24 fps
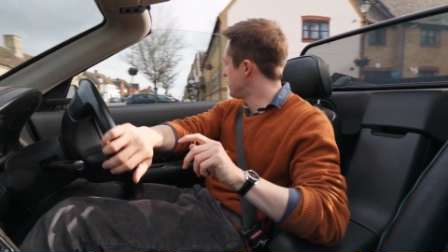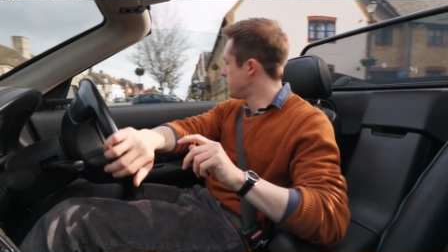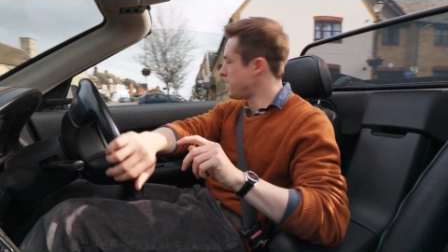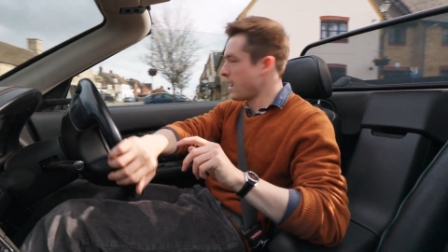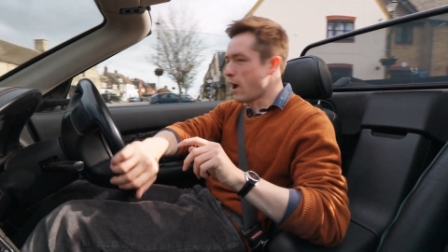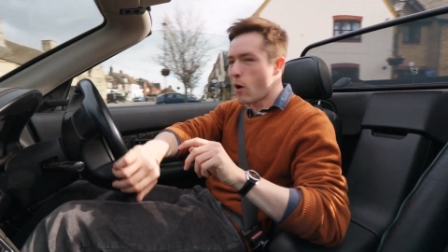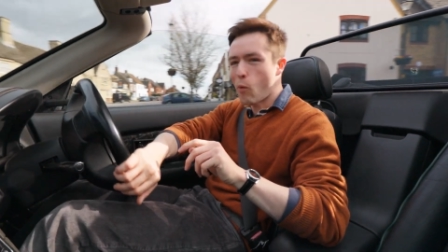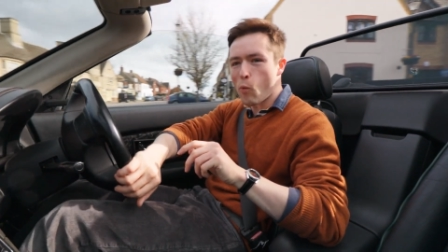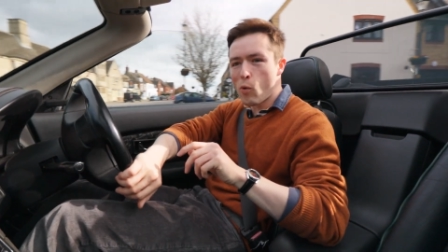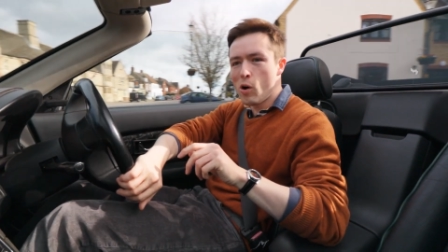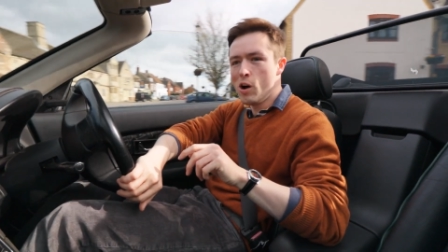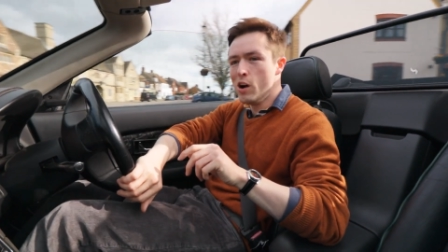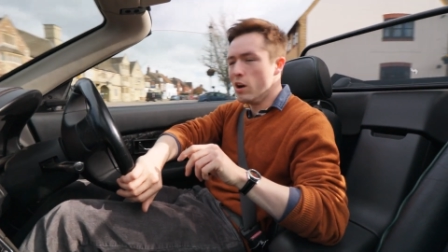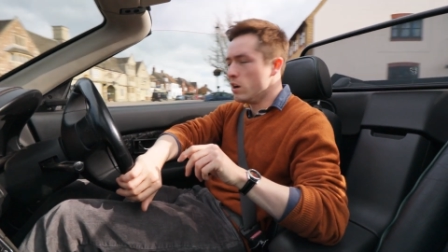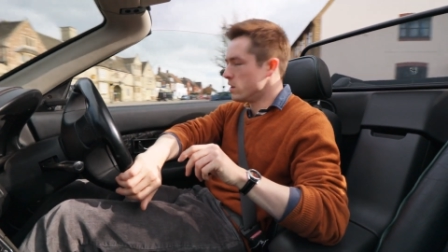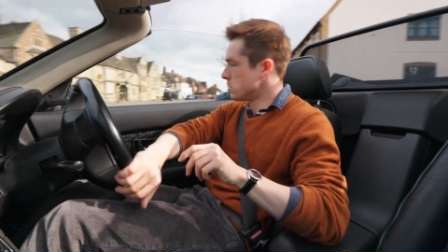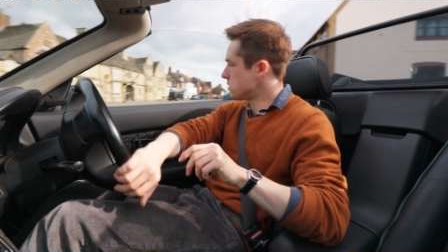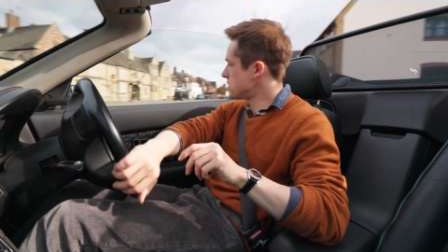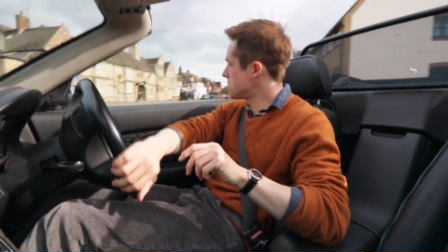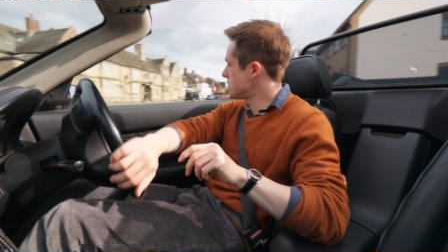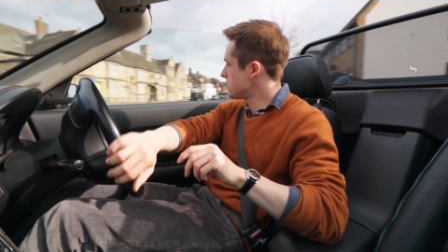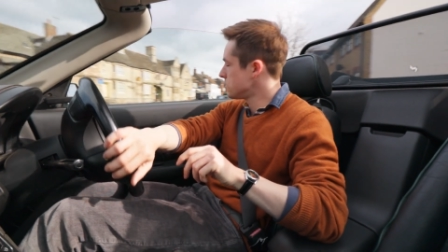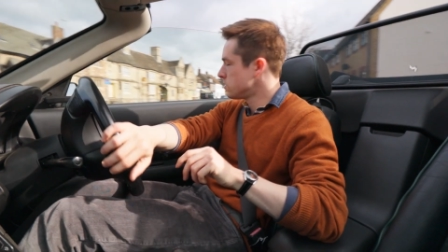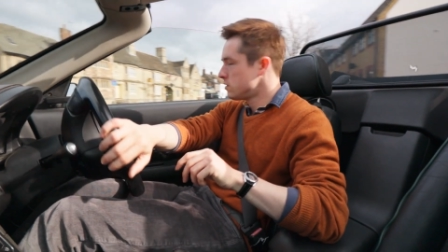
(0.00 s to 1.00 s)
get
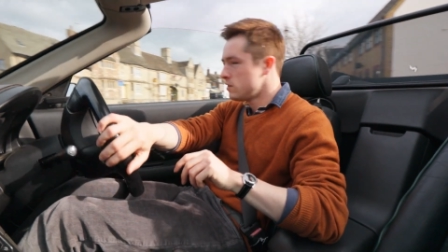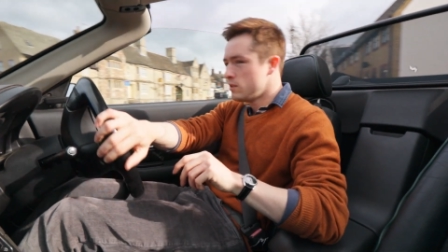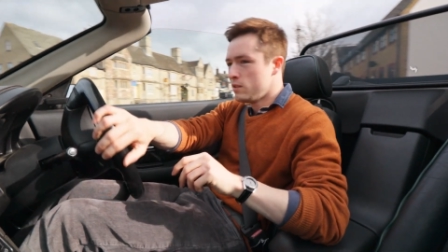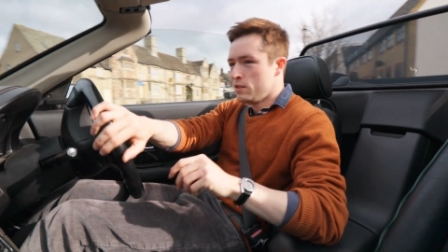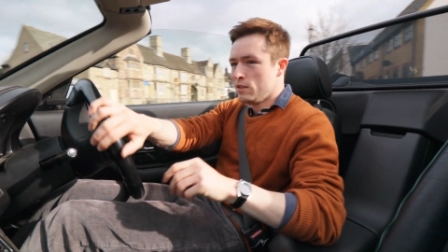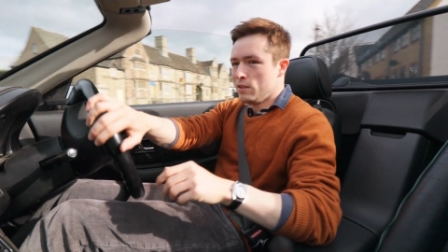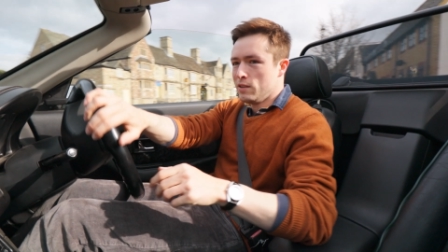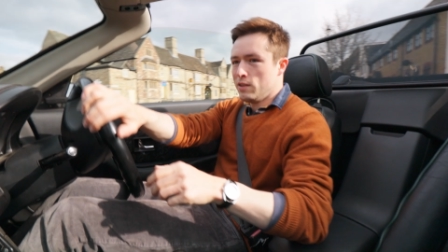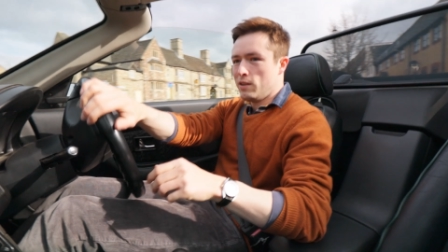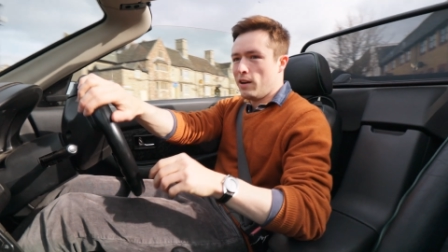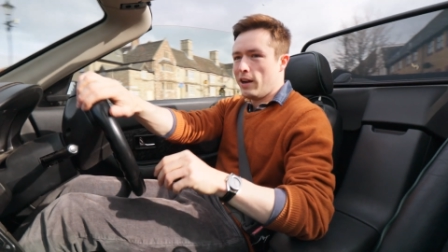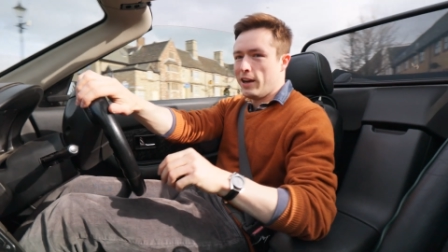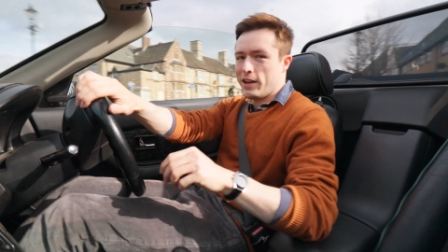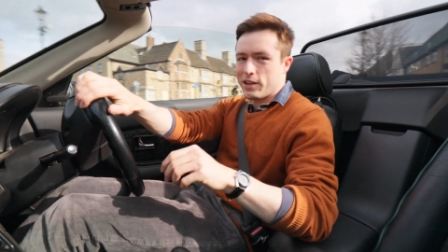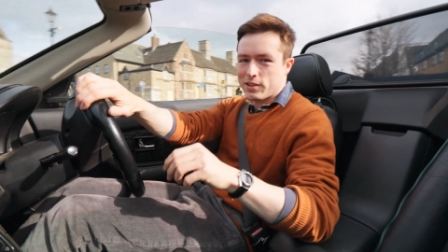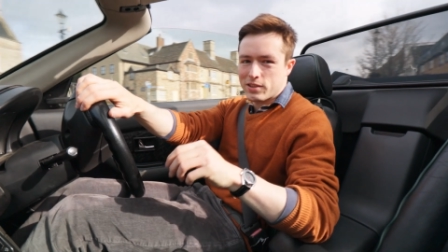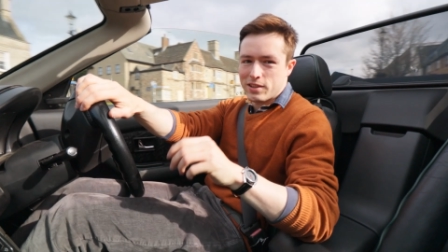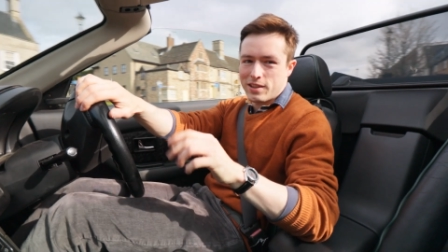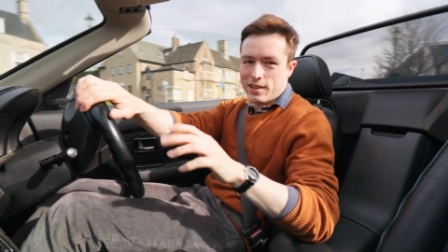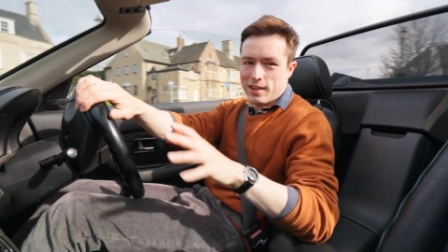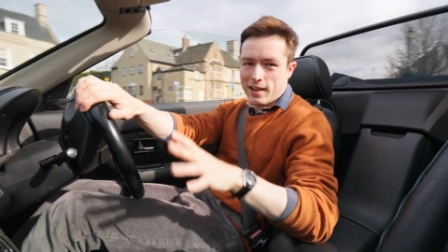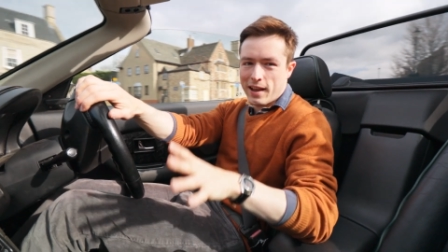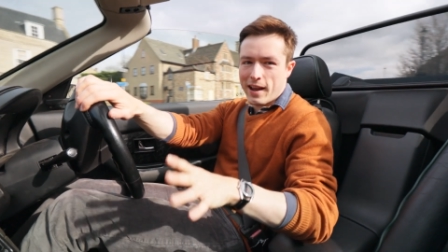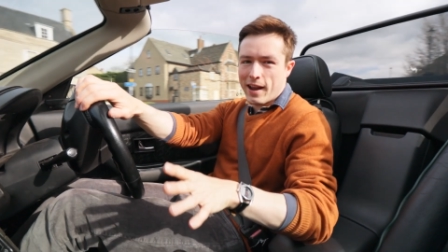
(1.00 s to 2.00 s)
worse, and
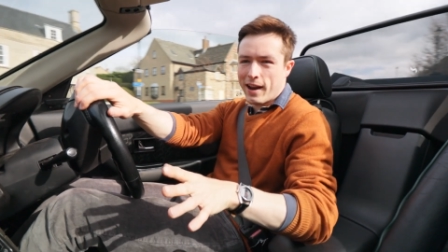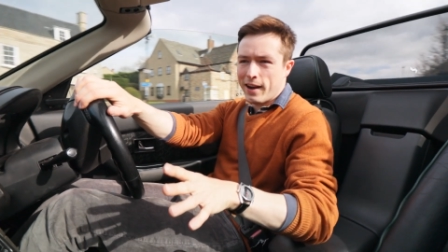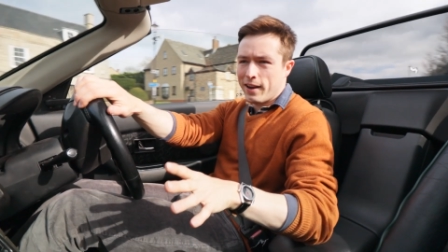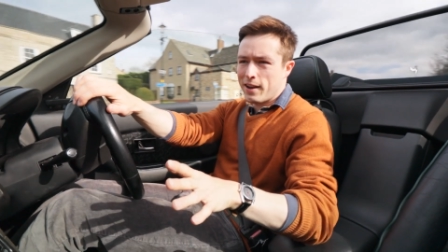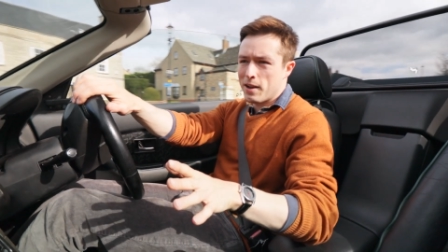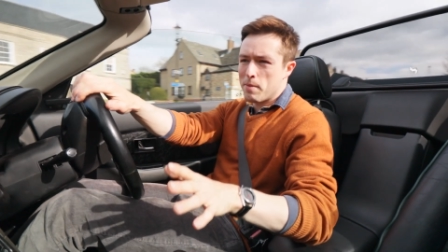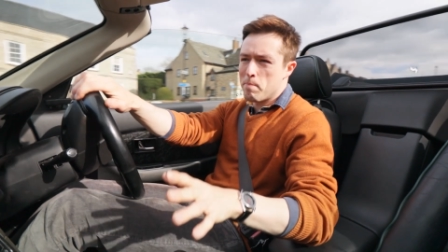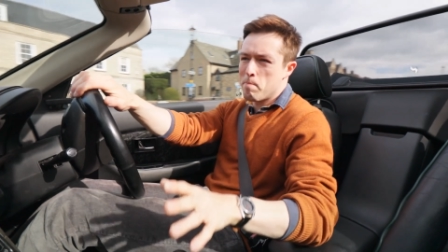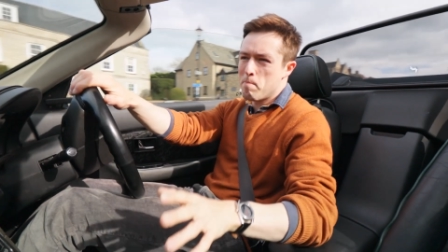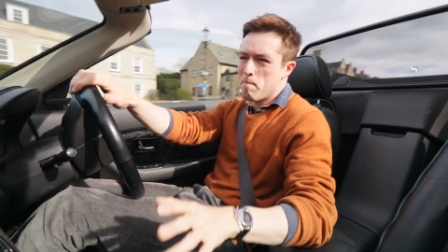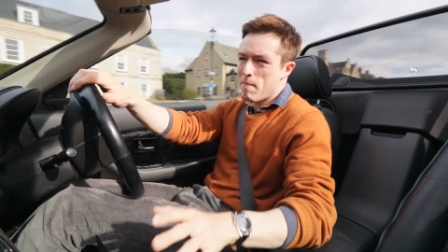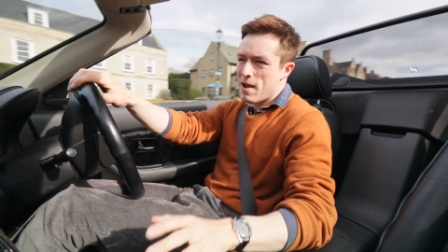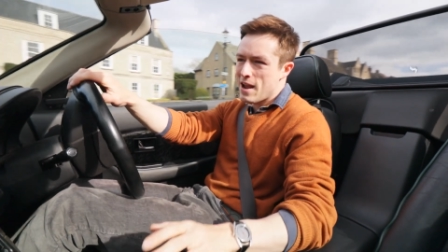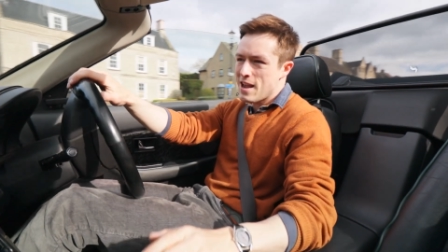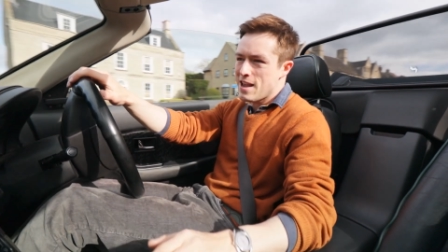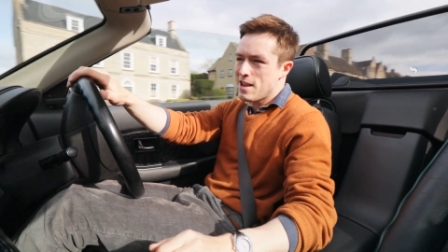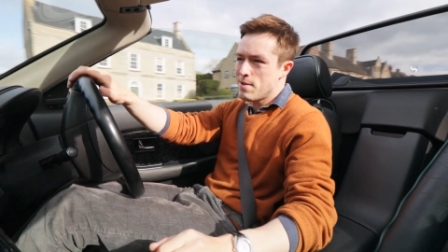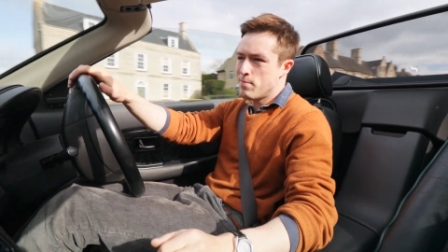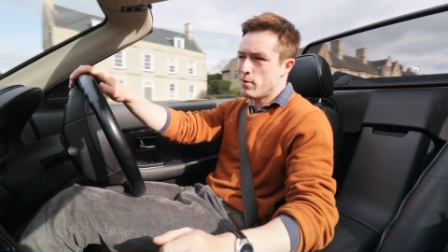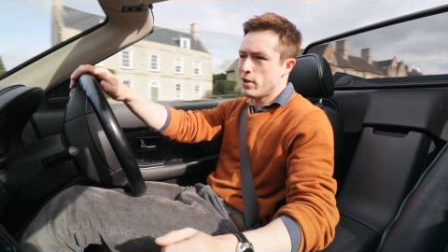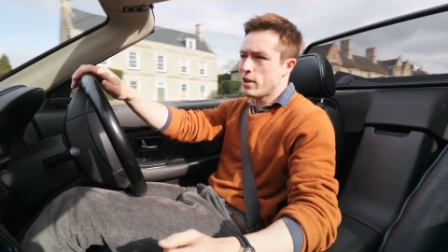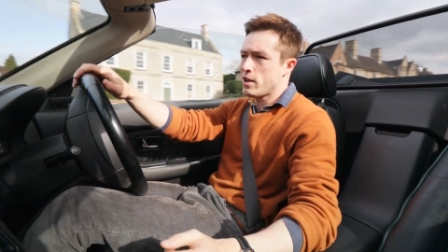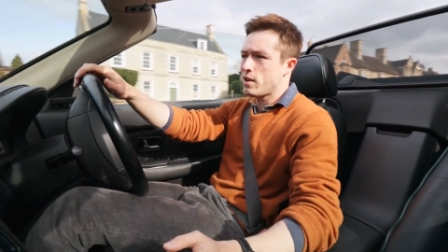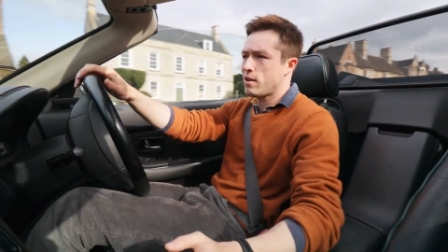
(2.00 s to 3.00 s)
it's then that
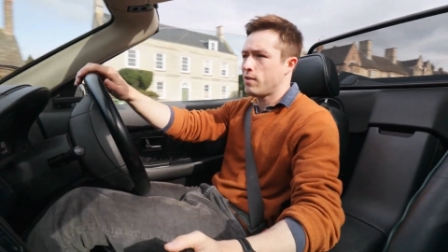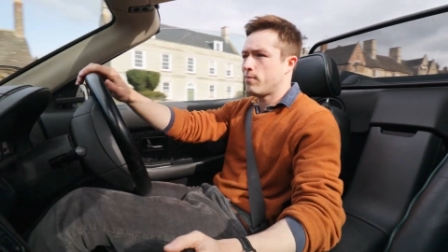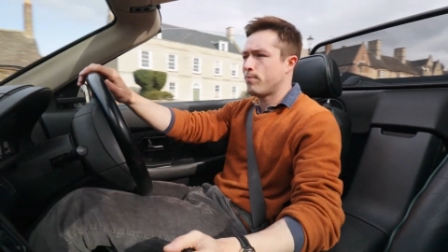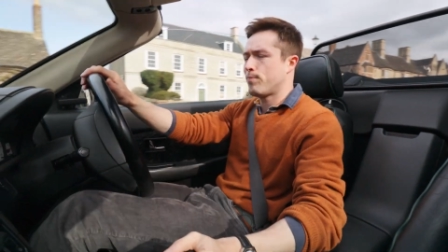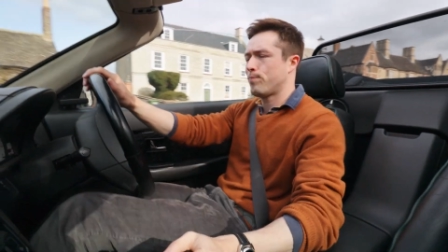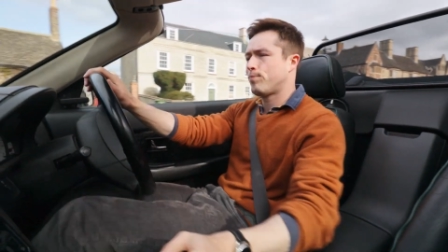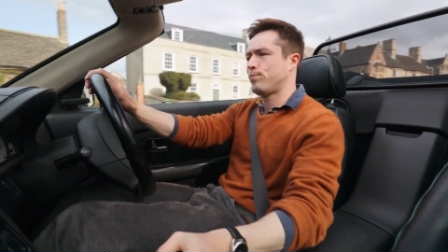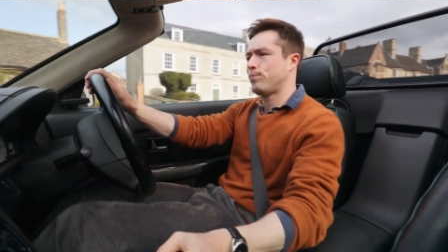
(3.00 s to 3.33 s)
maybe